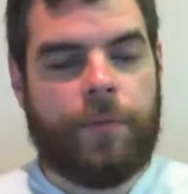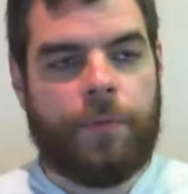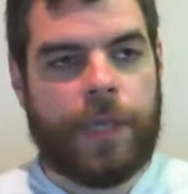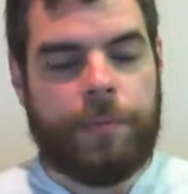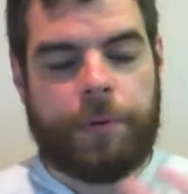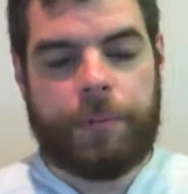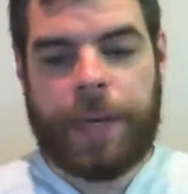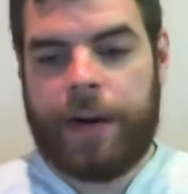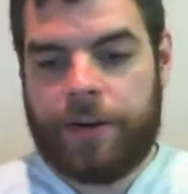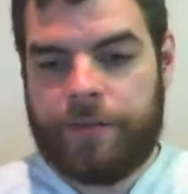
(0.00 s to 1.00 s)
He
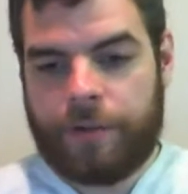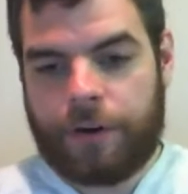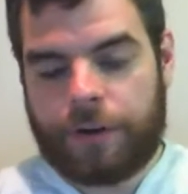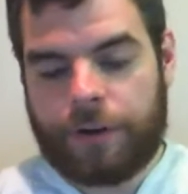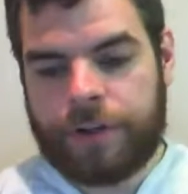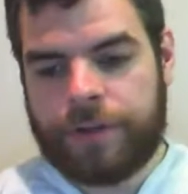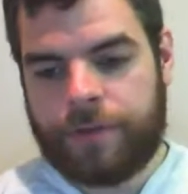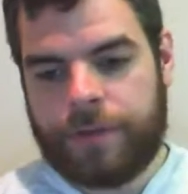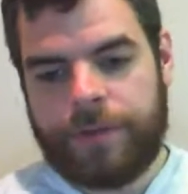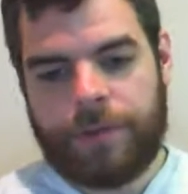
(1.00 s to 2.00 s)
prepared for our lunch.
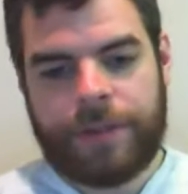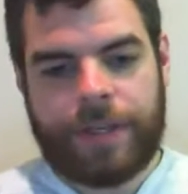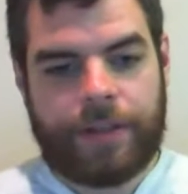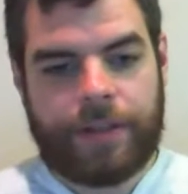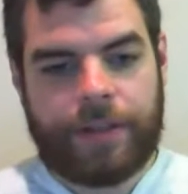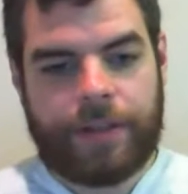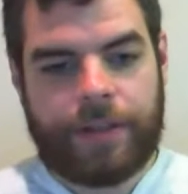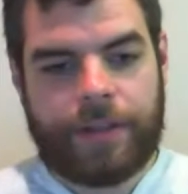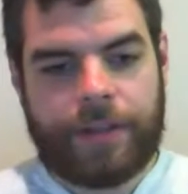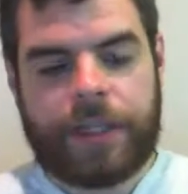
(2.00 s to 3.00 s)
We set lunch
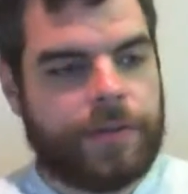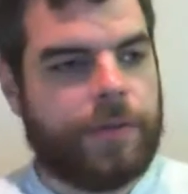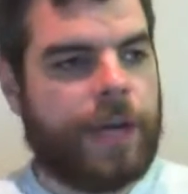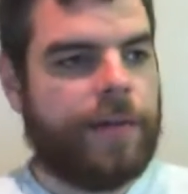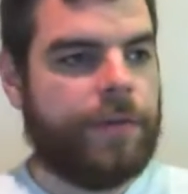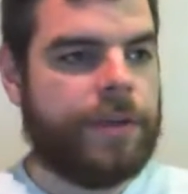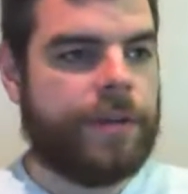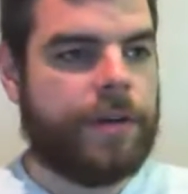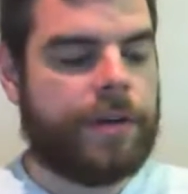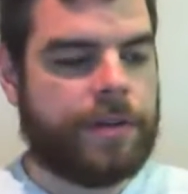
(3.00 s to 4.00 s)
like
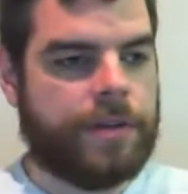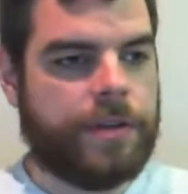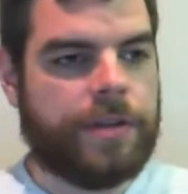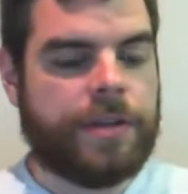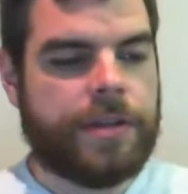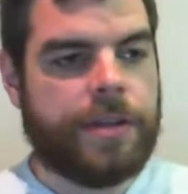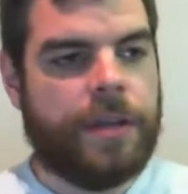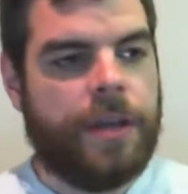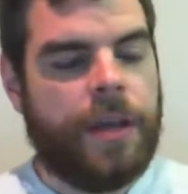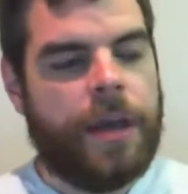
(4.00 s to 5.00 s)
2.5 weeks later because of
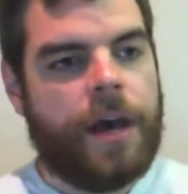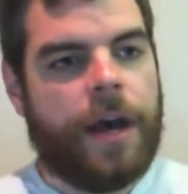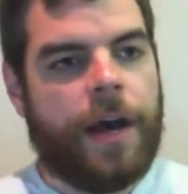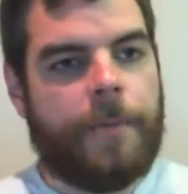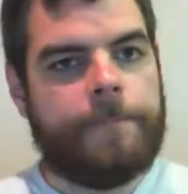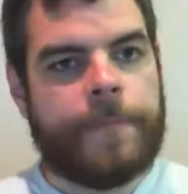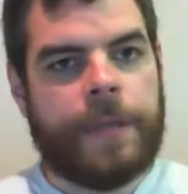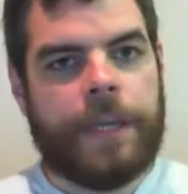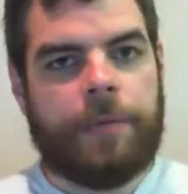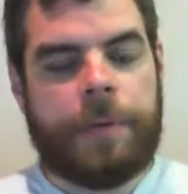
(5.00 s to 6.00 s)
GDC.
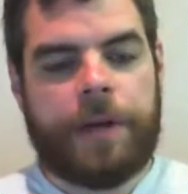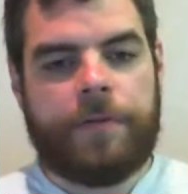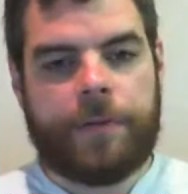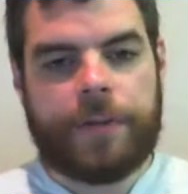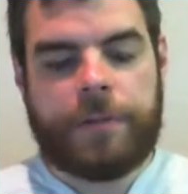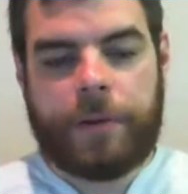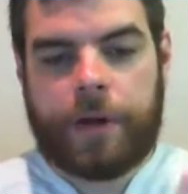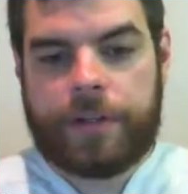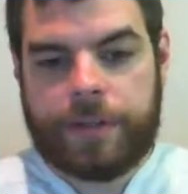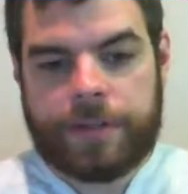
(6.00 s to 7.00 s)
He prepared for
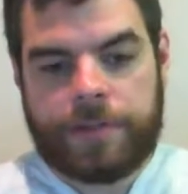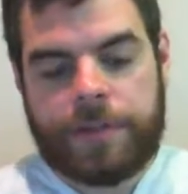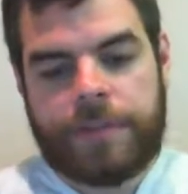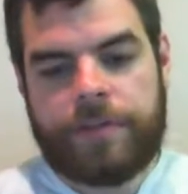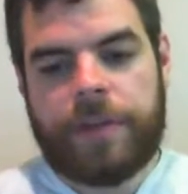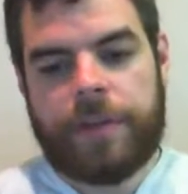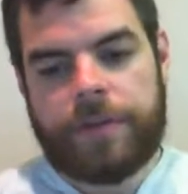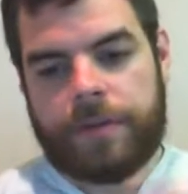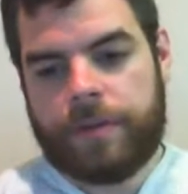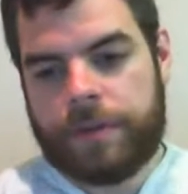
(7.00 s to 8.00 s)
lunch by watching some of
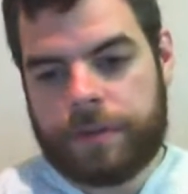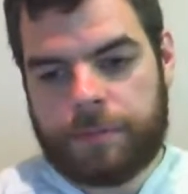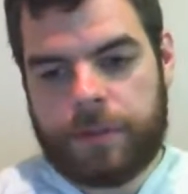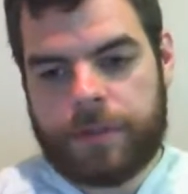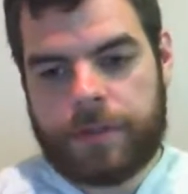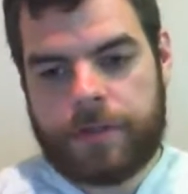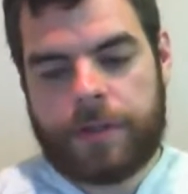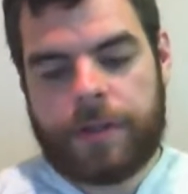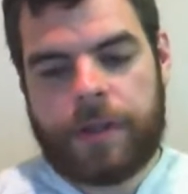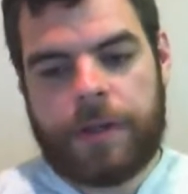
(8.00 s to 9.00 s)
these videos and doing some
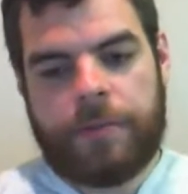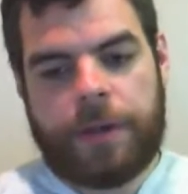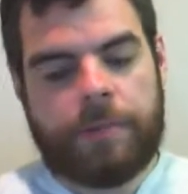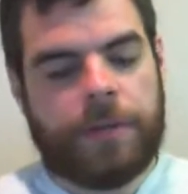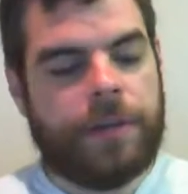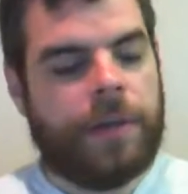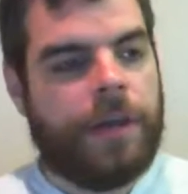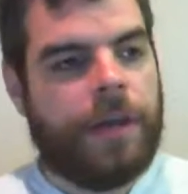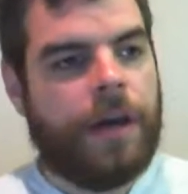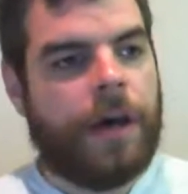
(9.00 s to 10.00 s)
research online
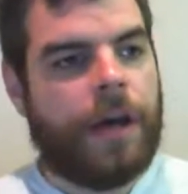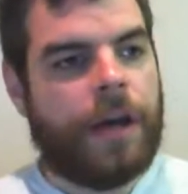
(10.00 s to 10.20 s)
about me